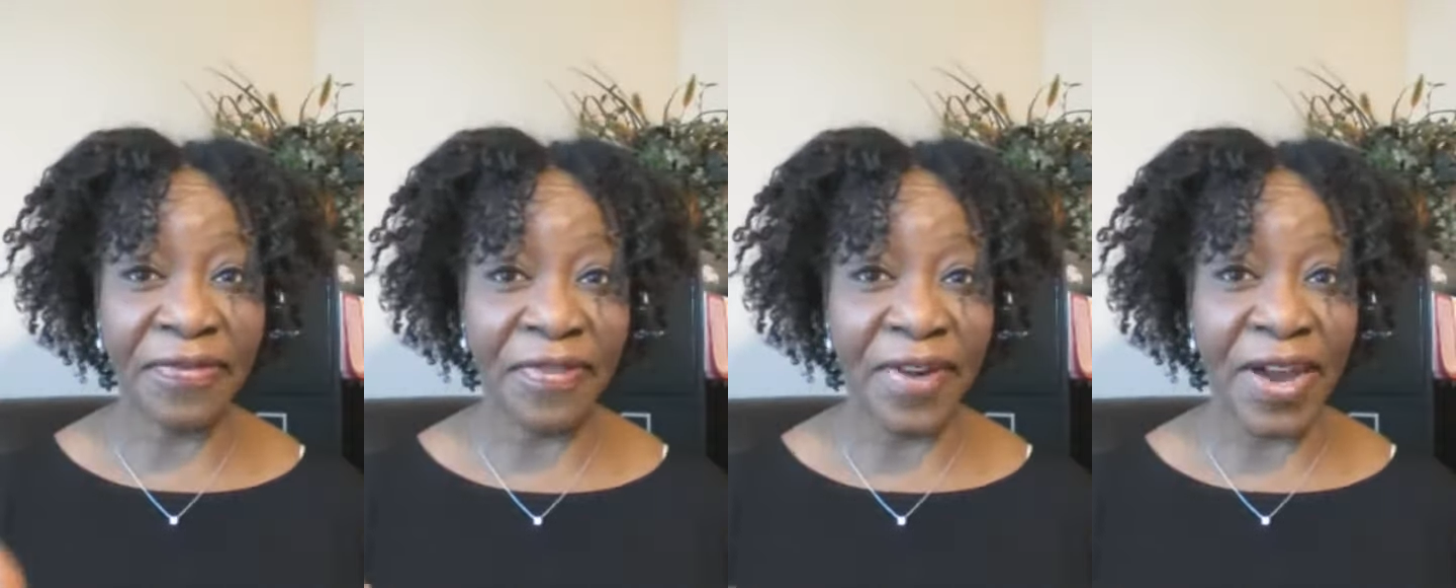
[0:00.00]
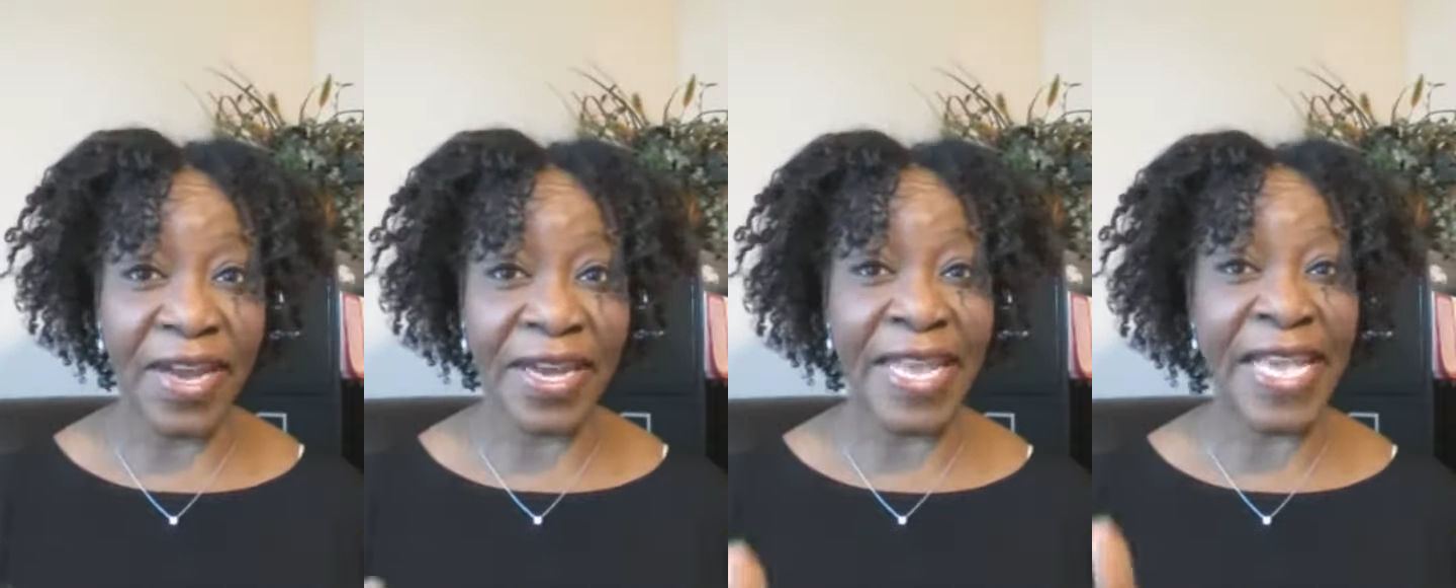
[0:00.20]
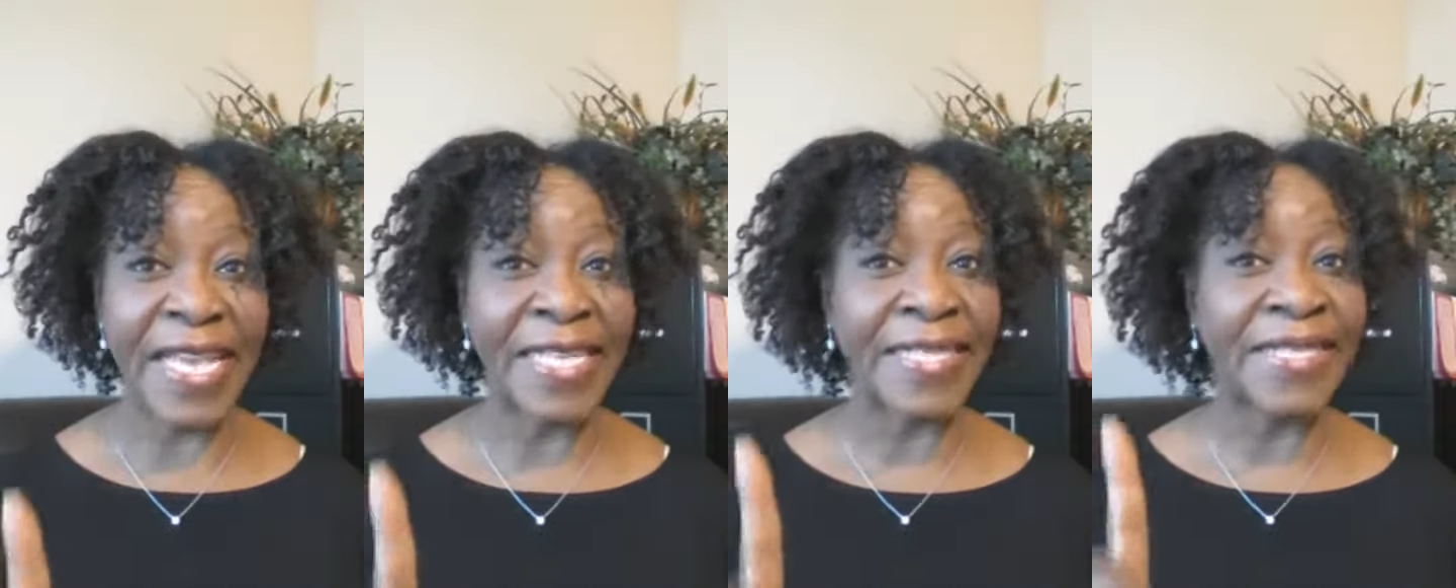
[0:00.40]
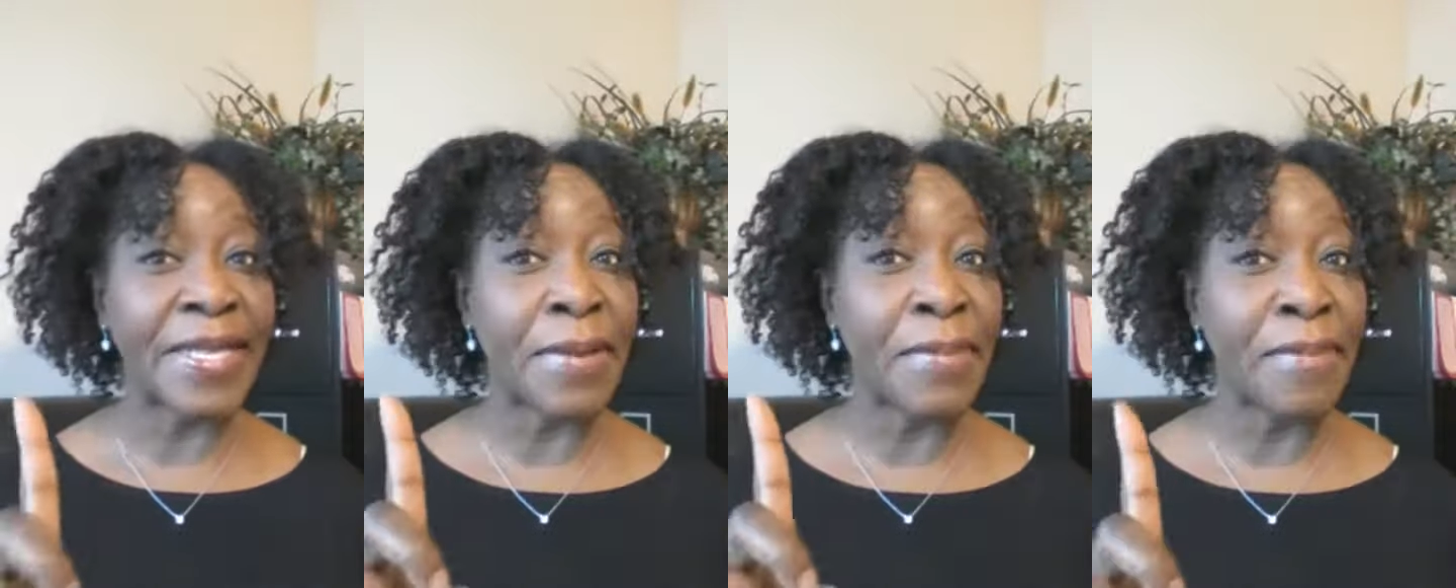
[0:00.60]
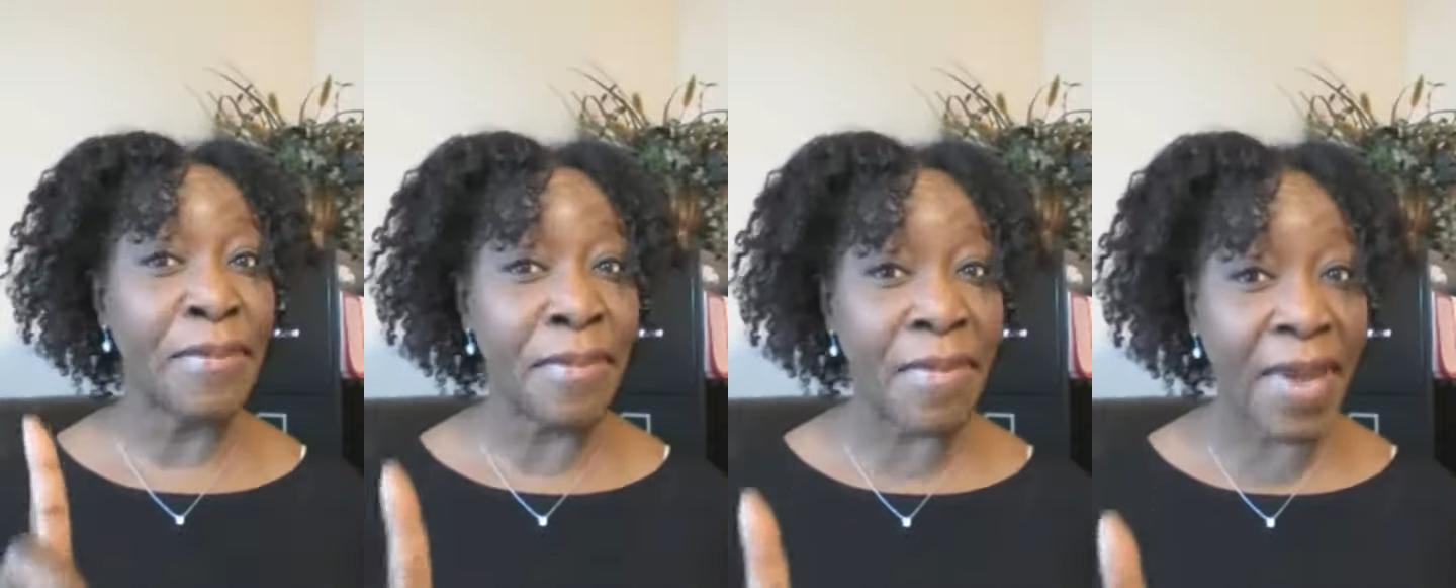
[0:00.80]
is going
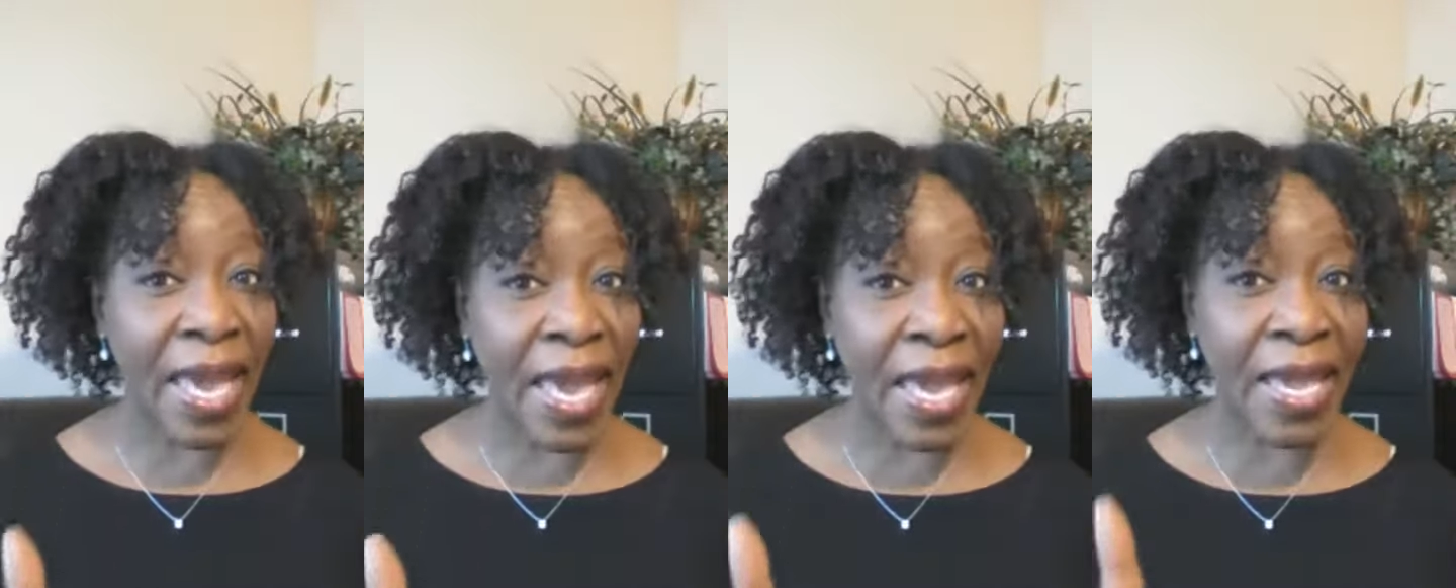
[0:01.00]
on